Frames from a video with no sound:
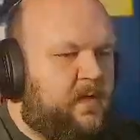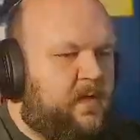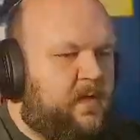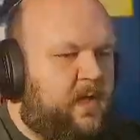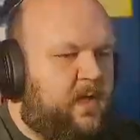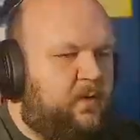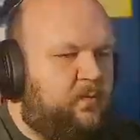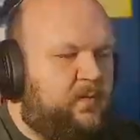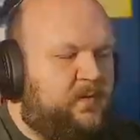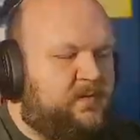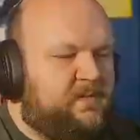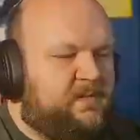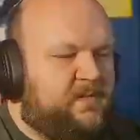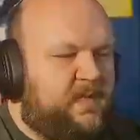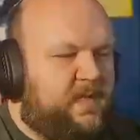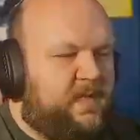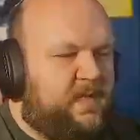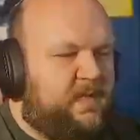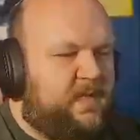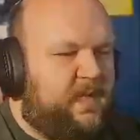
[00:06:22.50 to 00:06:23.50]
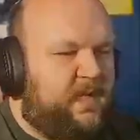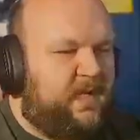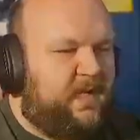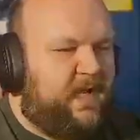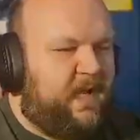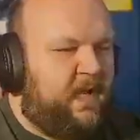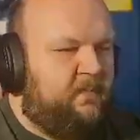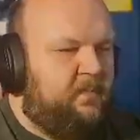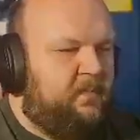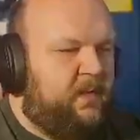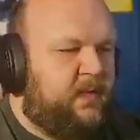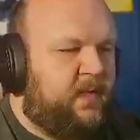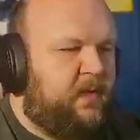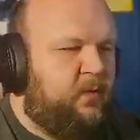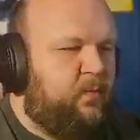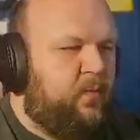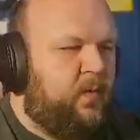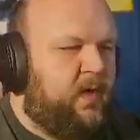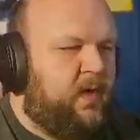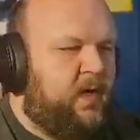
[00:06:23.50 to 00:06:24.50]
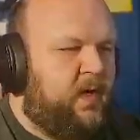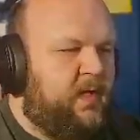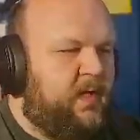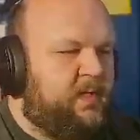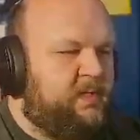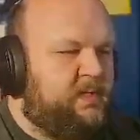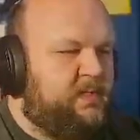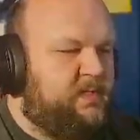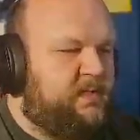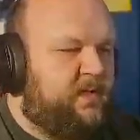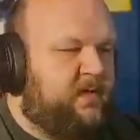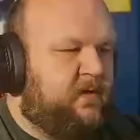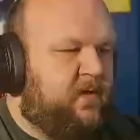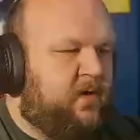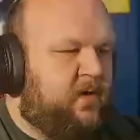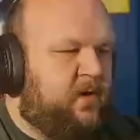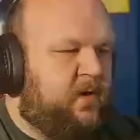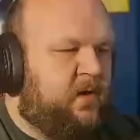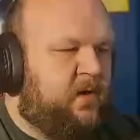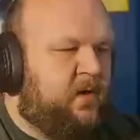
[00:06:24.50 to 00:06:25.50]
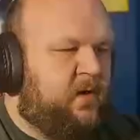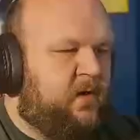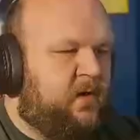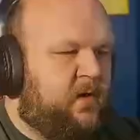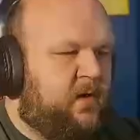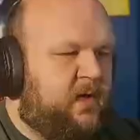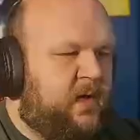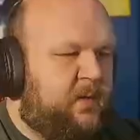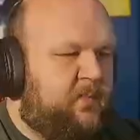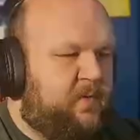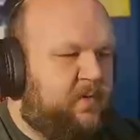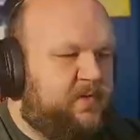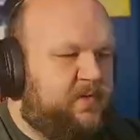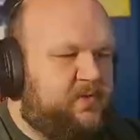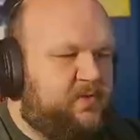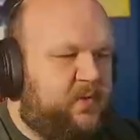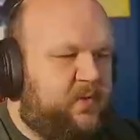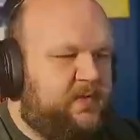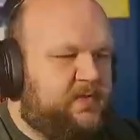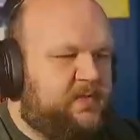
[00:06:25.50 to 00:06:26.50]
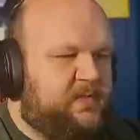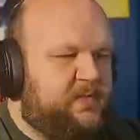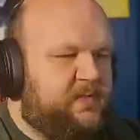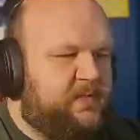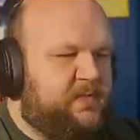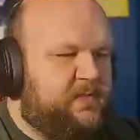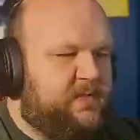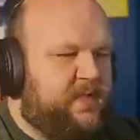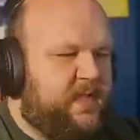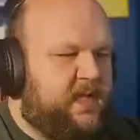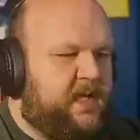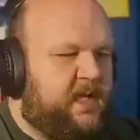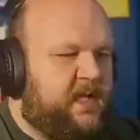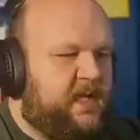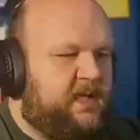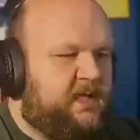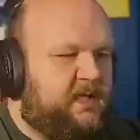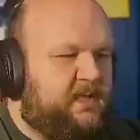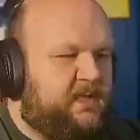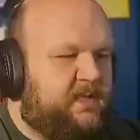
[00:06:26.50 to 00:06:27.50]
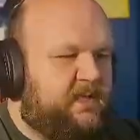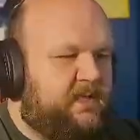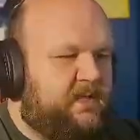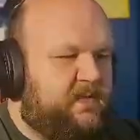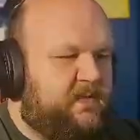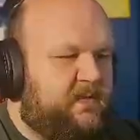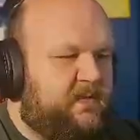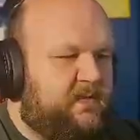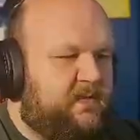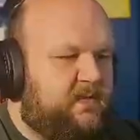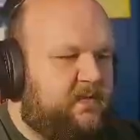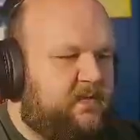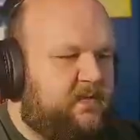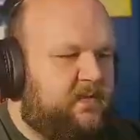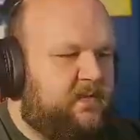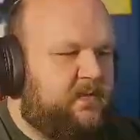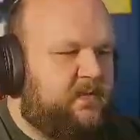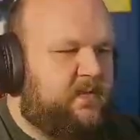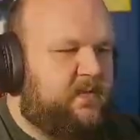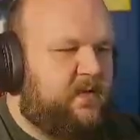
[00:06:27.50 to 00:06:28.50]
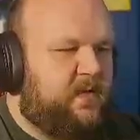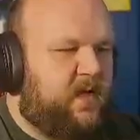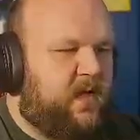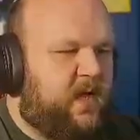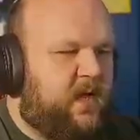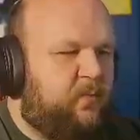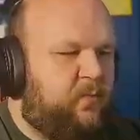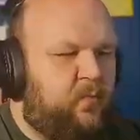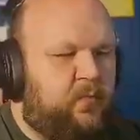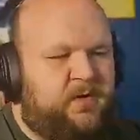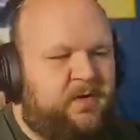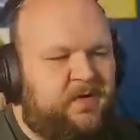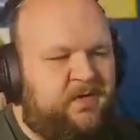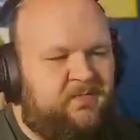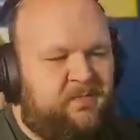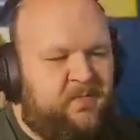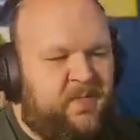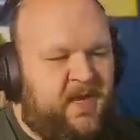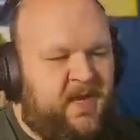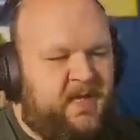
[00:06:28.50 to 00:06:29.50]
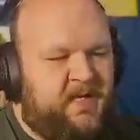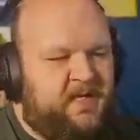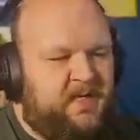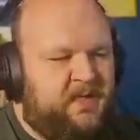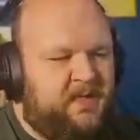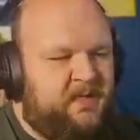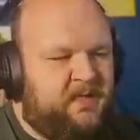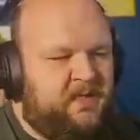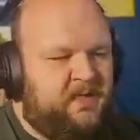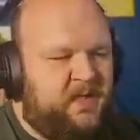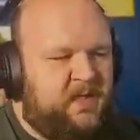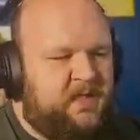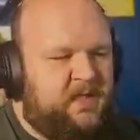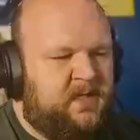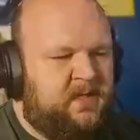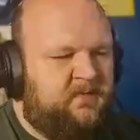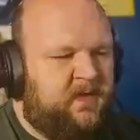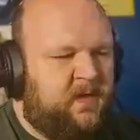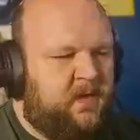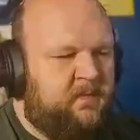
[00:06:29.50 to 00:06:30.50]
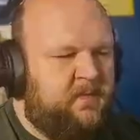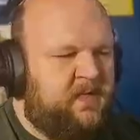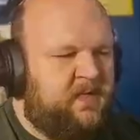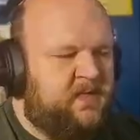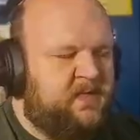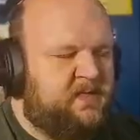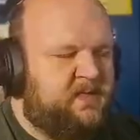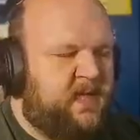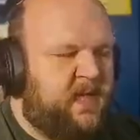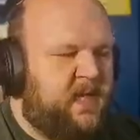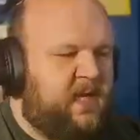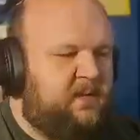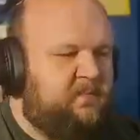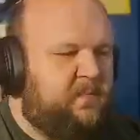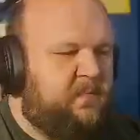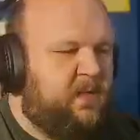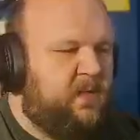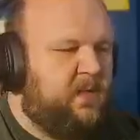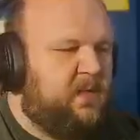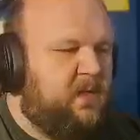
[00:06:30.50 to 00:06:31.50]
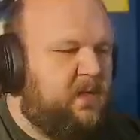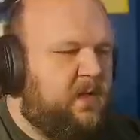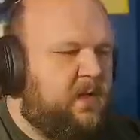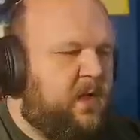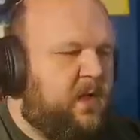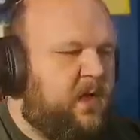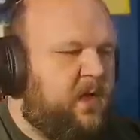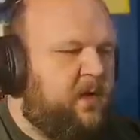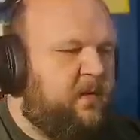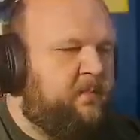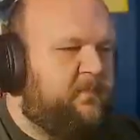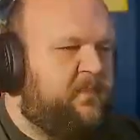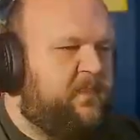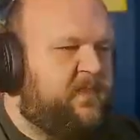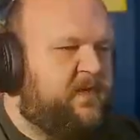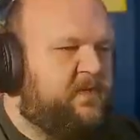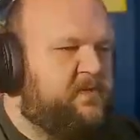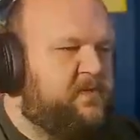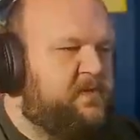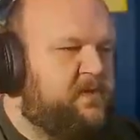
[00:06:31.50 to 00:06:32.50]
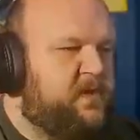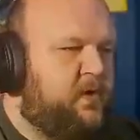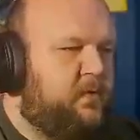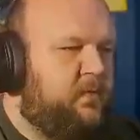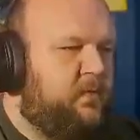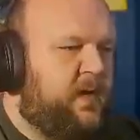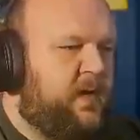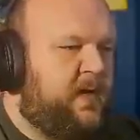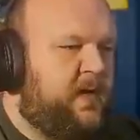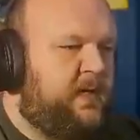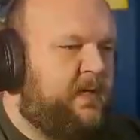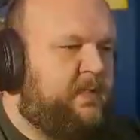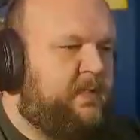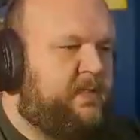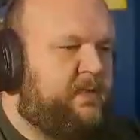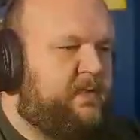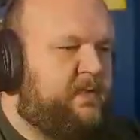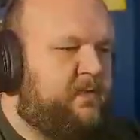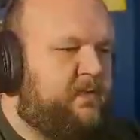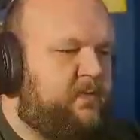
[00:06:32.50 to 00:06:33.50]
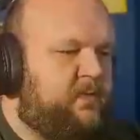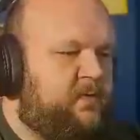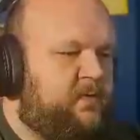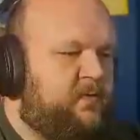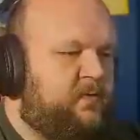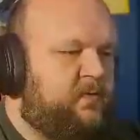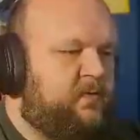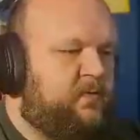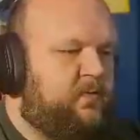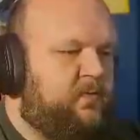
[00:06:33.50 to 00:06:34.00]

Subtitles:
I will say that gameplay wise, there are a couple of choices that I wouldn't have made in the development of this game. There's no way to